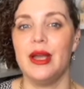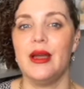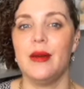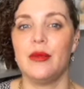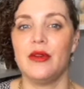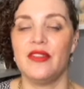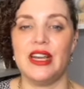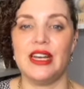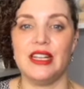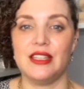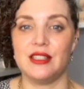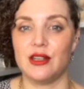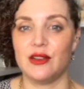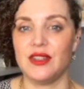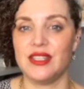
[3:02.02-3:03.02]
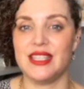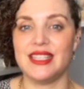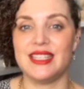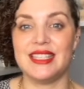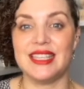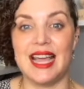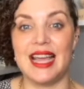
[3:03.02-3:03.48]
providing
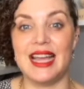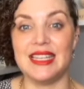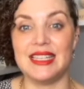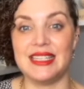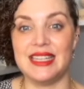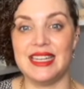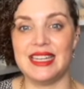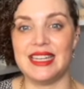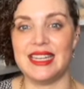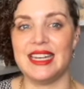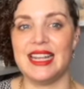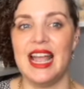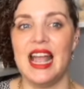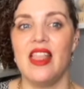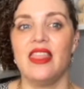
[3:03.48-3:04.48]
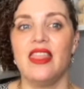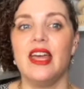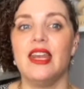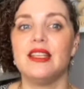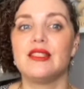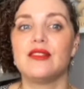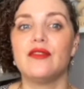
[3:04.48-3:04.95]
services as needed
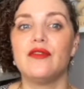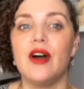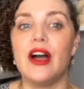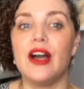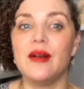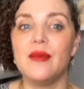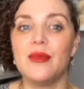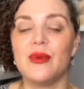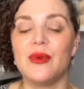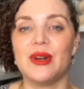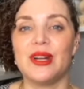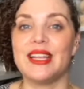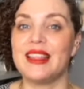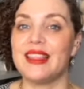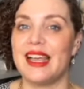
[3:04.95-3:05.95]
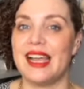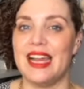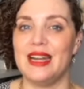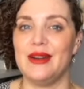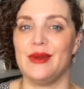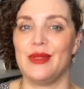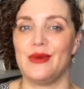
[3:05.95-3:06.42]
that is far more in
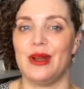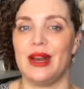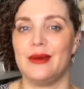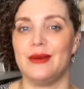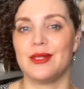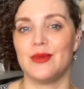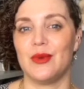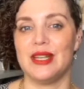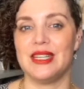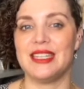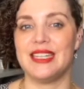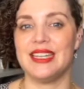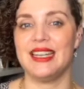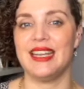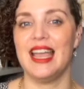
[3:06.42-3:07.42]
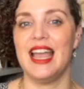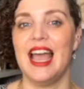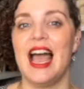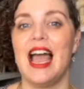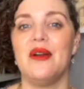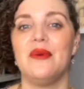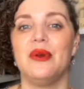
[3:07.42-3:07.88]
line with what I was wanting.
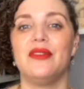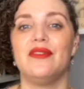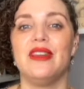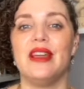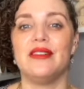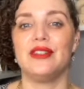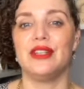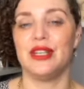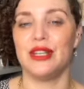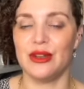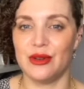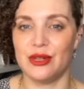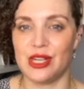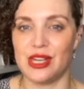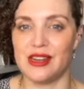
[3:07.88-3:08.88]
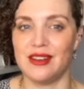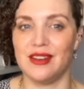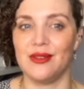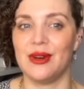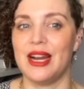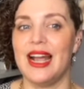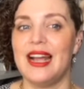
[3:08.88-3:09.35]
I would have never negotiated
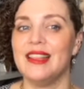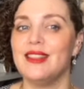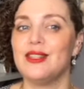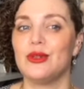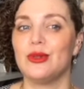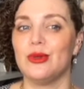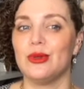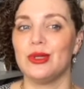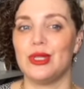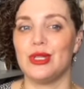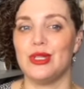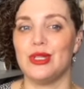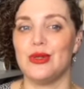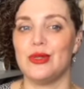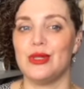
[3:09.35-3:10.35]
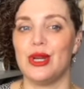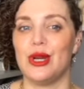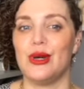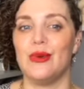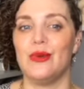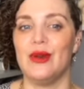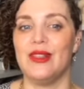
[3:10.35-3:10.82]
or had the tools to do
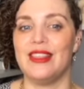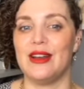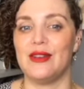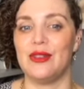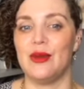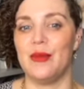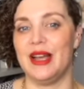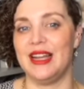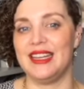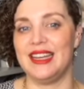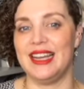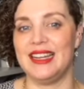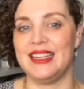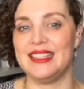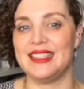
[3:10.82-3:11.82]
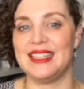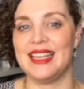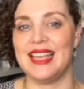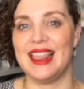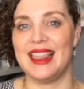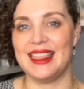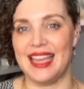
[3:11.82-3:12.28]
so without the podcast.
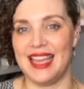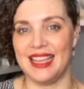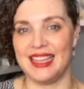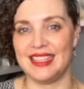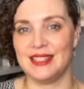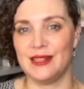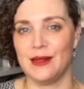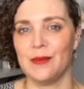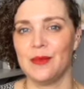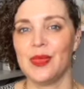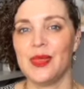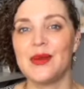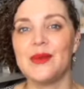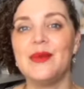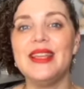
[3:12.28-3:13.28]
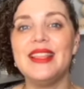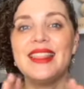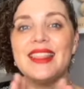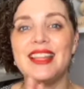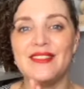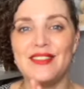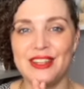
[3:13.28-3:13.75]
Thanks. We
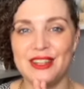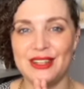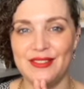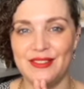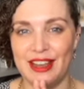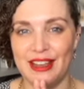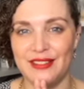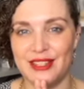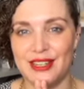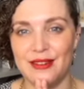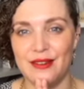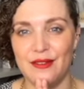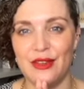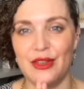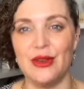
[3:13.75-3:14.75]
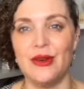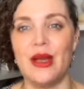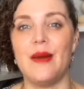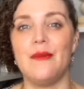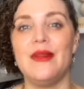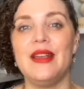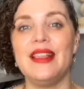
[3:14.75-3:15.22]
love a good five star review
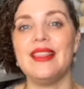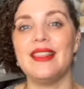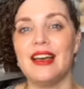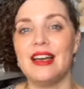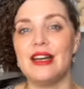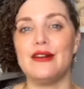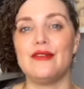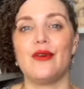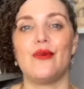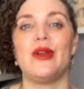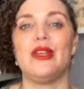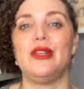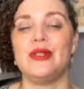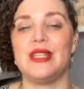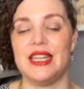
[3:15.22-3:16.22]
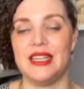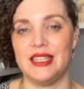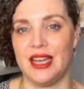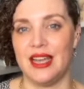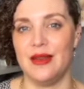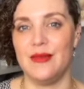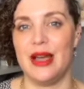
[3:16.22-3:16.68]
and we love when you take
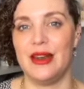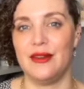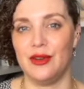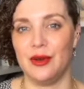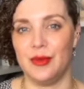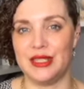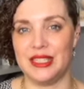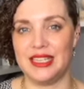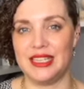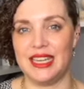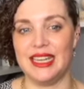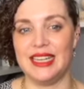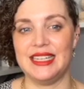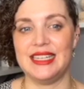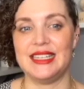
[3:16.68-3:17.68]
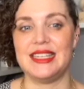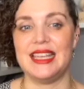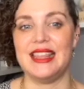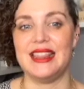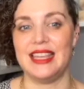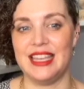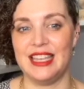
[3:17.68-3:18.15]
time out of your busy day to
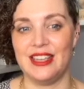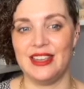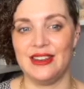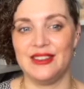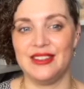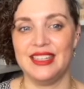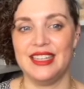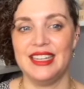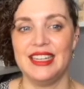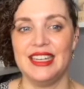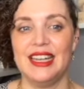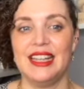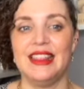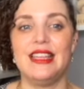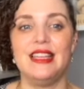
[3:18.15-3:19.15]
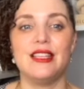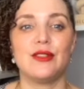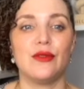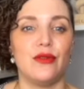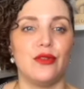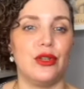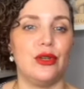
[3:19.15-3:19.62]
say thank you. These
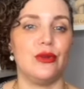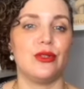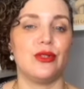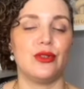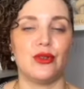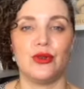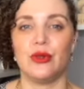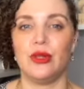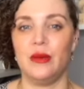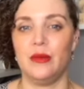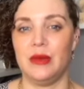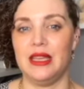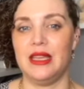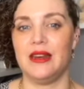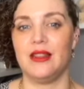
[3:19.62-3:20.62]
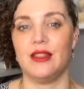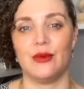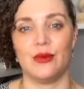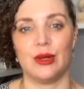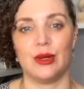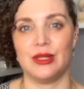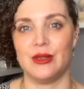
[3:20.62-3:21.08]
reviews truly mean the
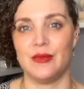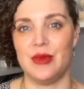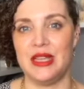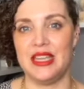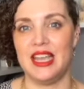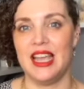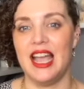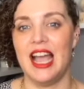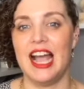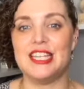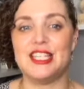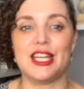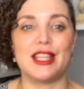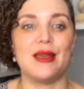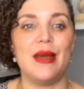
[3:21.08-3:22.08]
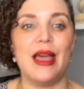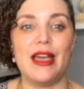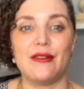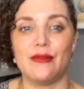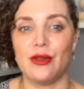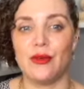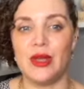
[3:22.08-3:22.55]
world to me. I check them
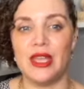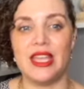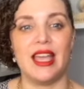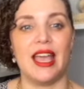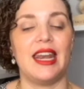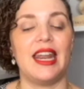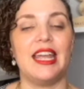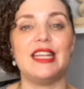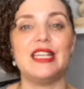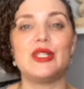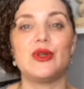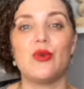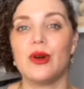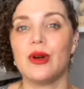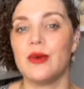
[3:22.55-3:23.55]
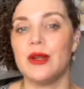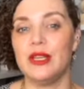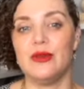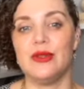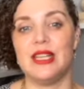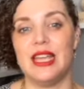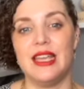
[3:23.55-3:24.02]
every week, and I adore when
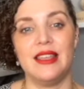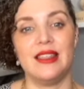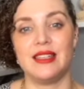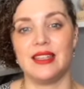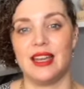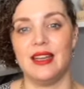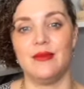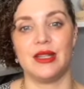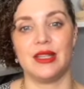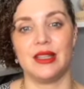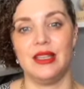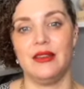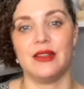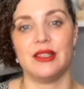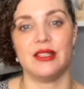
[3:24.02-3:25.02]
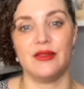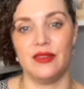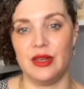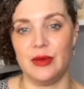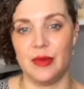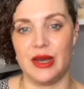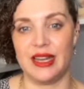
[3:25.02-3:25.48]
you take the time to leave us
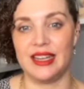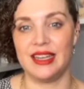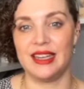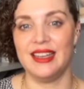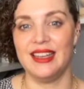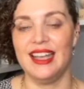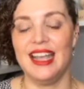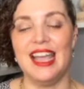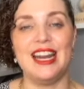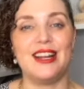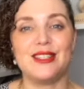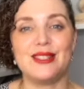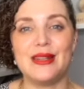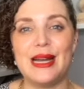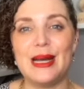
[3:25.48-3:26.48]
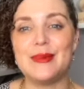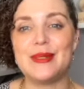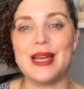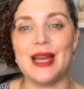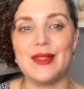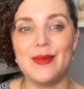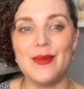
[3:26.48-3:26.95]
feedback. It also helps
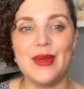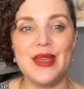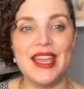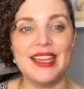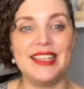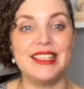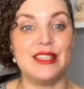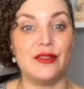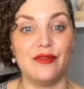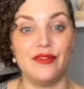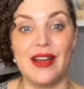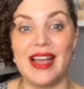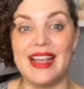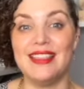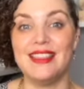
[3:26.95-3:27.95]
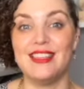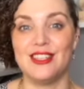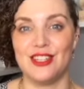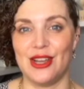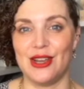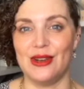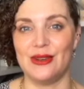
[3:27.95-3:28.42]
other PAs to find the
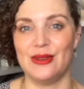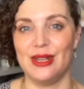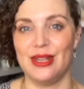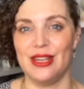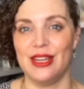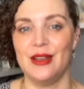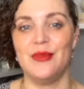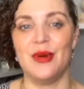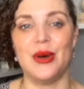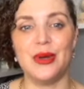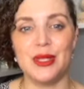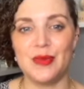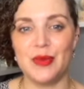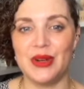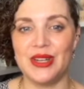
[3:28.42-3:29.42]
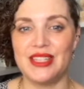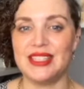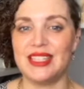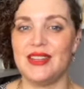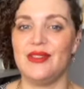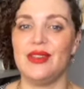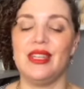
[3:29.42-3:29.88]
show. Bonus points
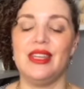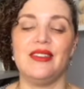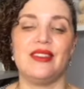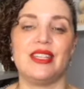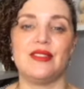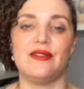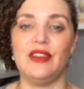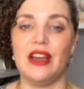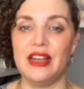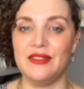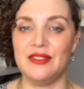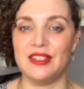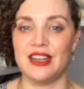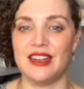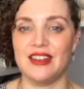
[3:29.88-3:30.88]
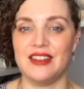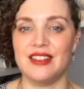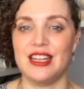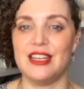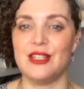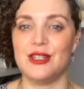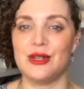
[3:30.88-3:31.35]
if you leave us five stars
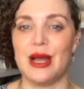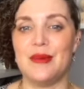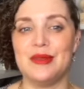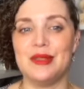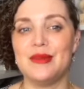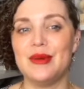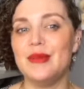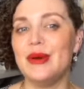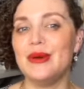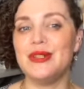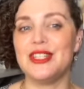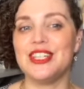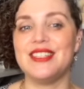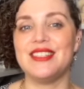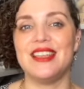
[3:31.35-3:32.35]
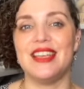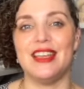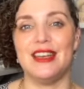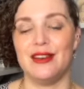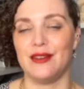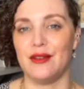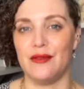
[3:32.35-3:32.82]
and drop some emojis
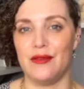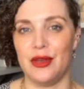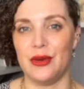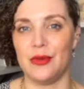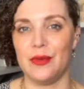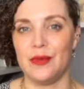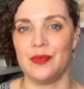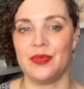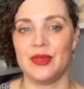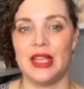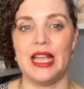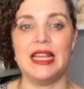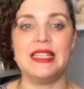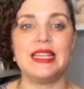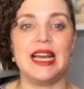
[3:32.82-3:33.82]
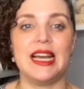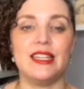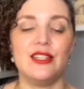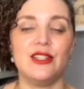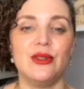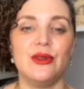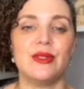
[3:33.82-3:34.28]
in your review. Head to
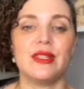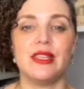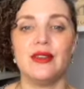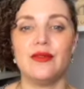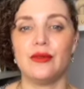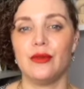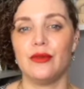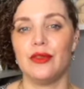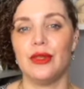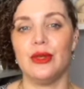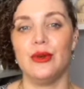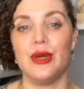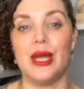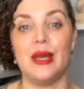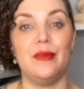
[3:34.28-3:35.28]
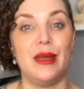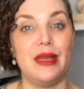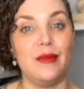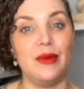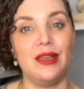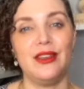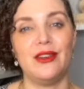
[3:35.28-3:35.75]
iTunes, leave a review, and
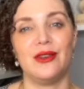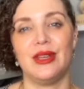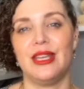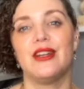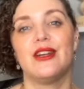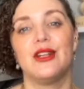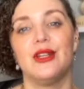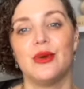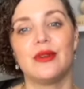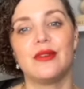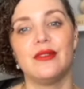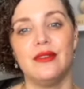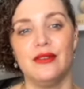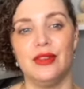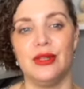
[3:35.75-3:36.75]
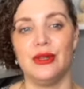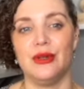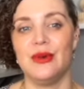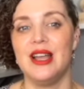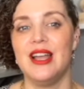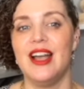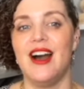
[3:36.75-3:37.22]
maybe you'll hear your
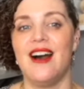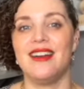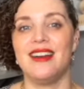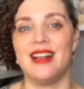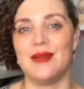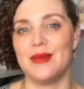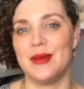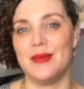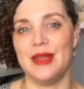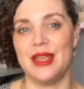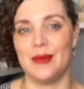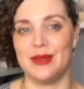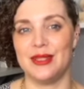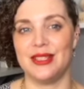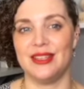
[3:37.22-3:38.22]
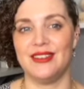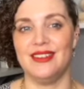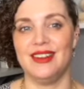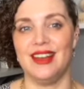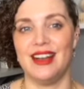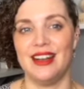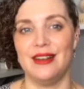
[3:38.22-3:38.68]
review on an upcoming
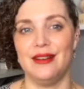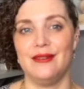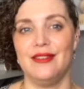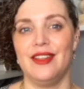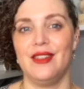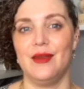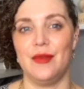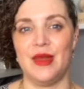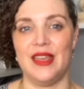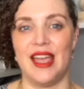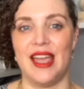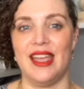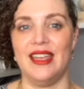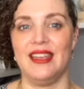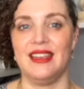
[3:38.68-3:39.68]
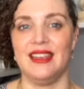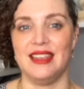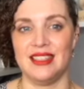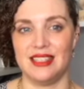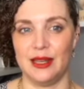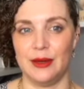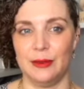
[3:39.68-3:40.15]
episode of The PA
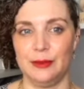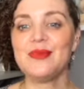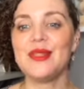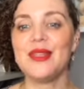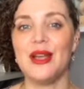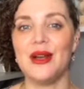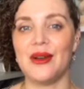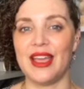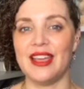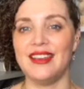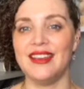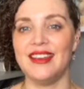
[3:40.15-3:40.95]
is In. Okay,